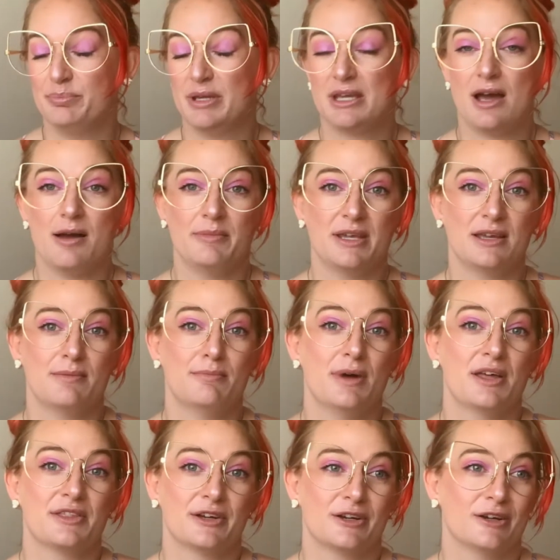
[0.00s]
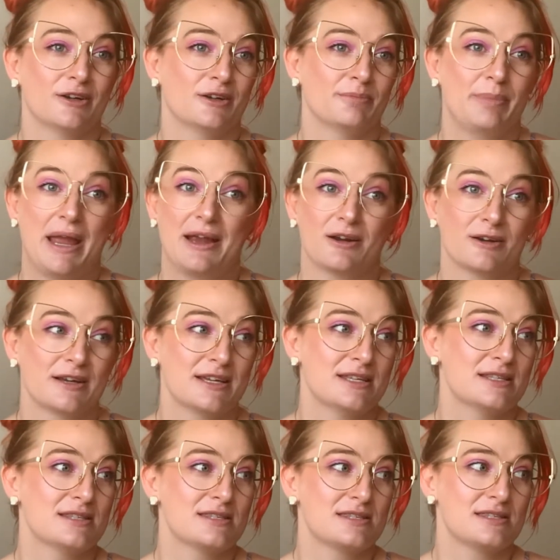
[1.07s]
becoming a mother,
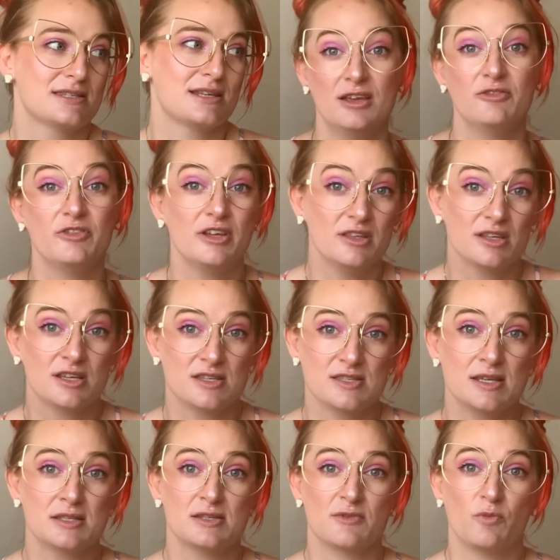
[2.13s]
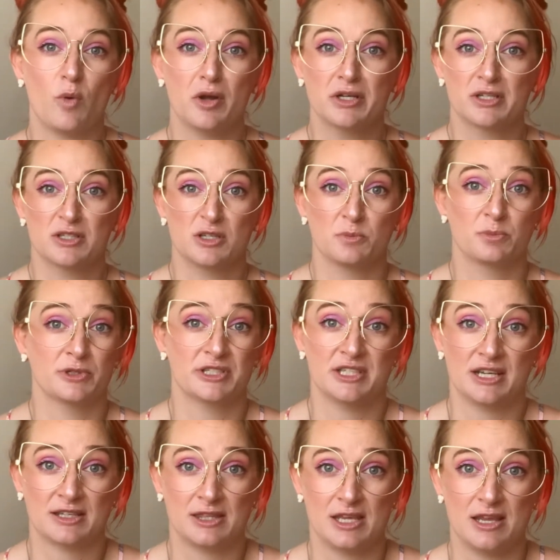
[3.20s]
parents, feeling a sense of wanting to
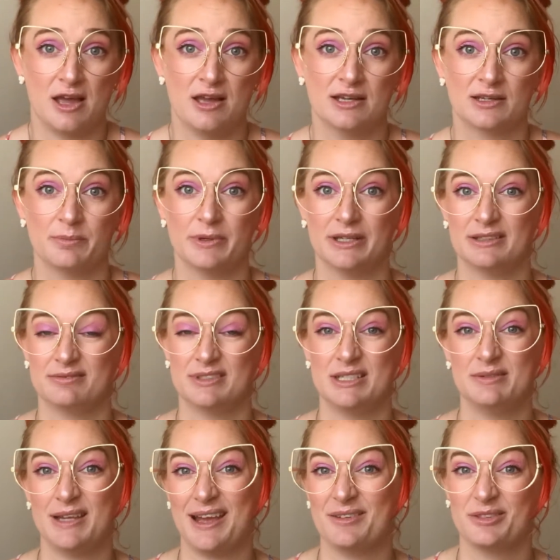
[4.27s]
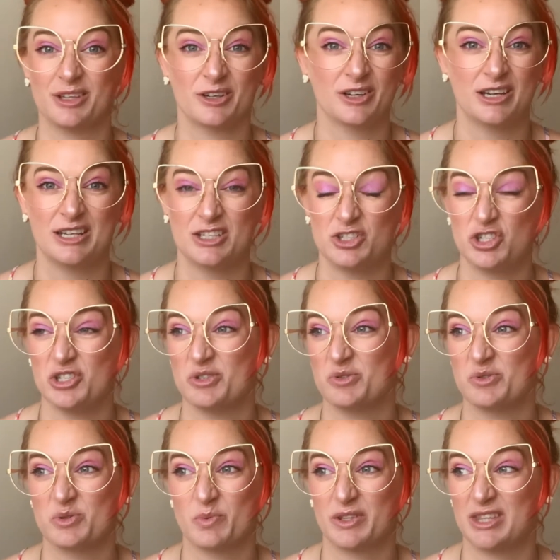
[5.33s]
protect the young, but deep down they're going to
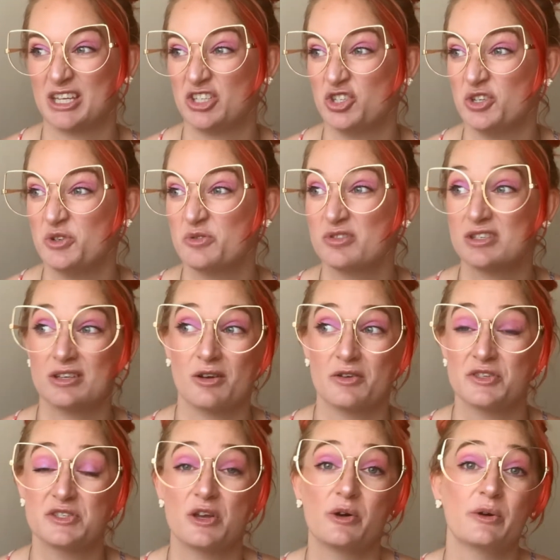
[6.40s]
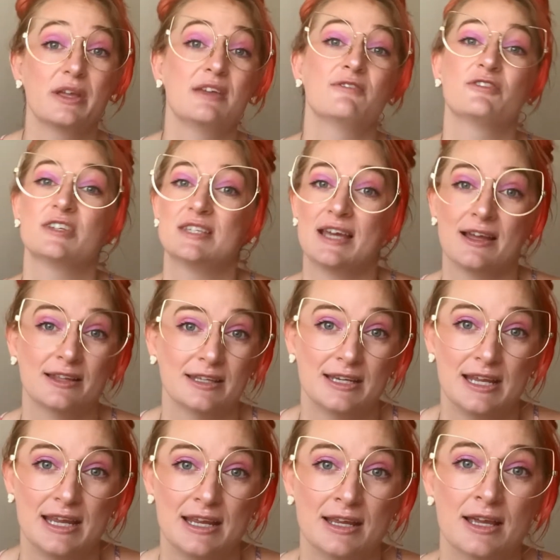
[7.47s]
choose what they choose, and also
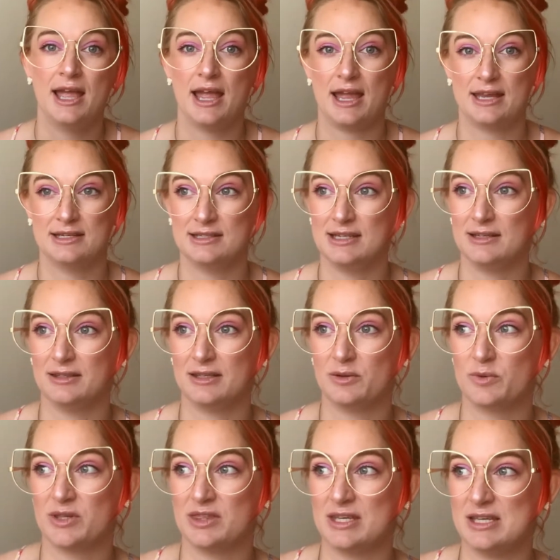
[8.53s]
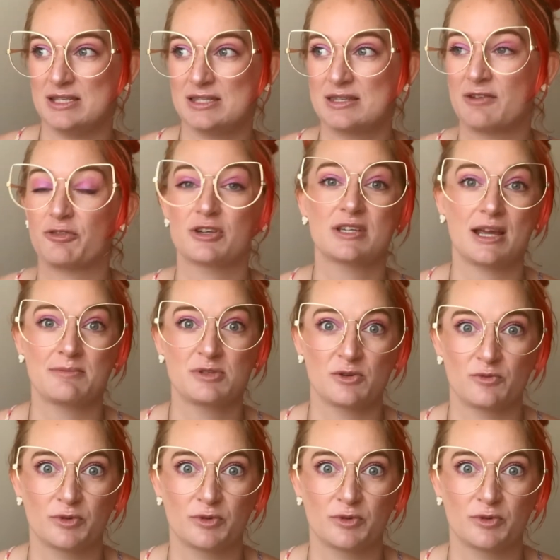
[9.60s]
infidelity and dealing with these different types of